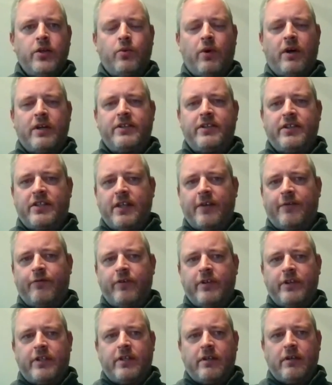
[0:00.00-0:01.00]
So why is this
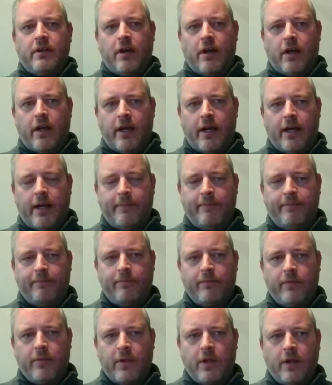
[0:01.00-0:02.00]
different?
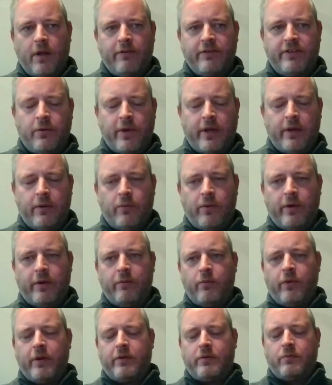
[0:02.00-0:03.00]

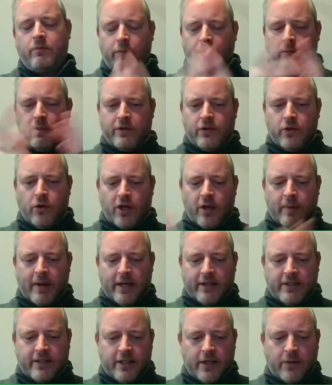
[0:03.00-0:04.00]
Obviously, we talk
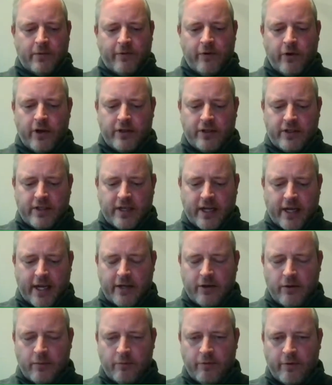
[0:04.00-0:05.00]
about, we've heard
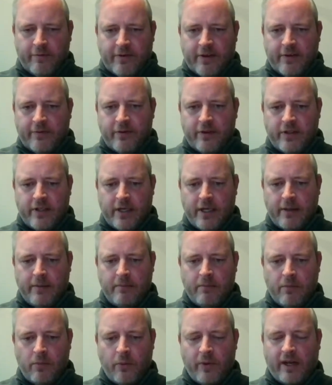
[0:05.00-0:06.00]
today a number of different
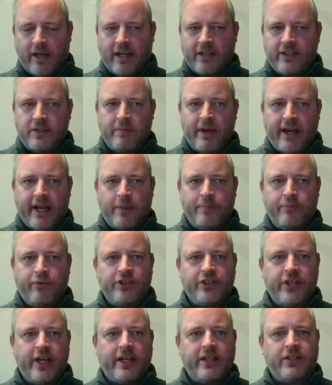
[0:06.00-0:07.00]
what we class as mega
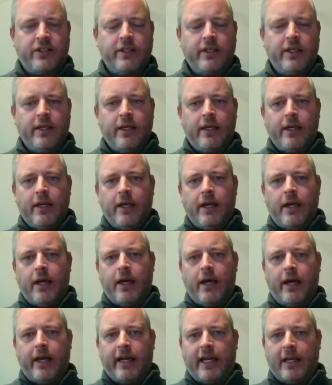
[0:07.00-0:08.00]
projects.
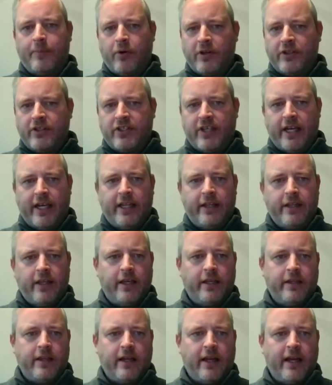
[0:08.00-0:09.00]
Hinkley Point C,
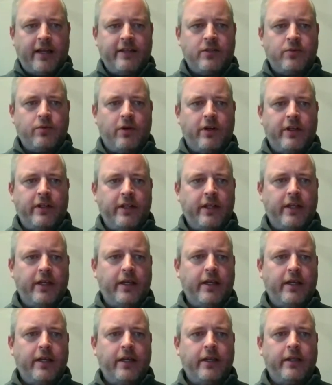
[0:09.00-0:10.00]
the latest one in
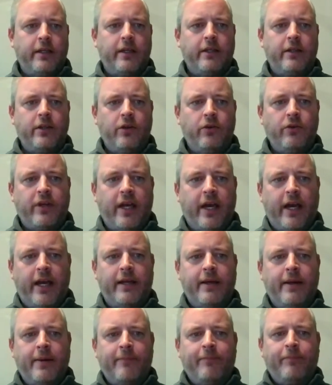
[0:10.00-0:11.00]
the
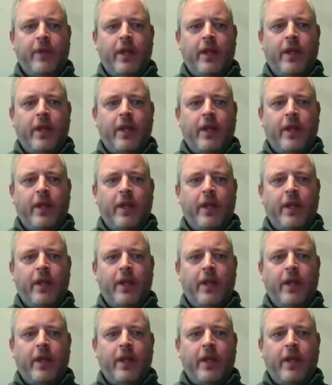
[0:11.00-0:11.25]
UK.